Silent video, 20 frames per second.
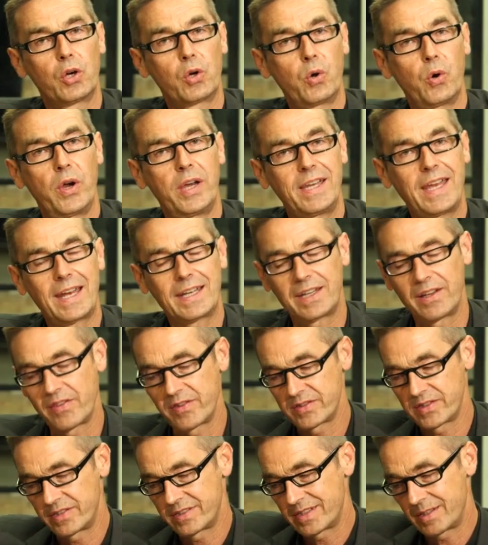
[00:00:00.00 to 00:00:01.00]
co-enacting
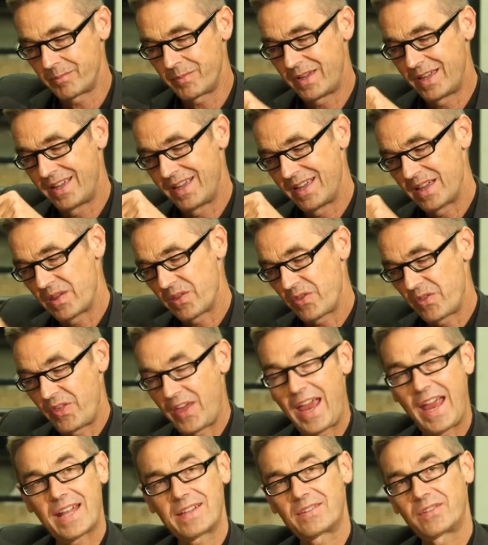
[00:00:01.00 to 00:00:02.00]
the system.
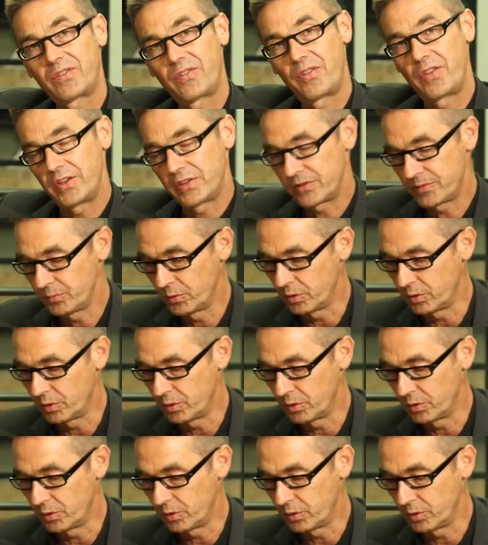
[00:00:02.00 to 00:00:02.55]
That's this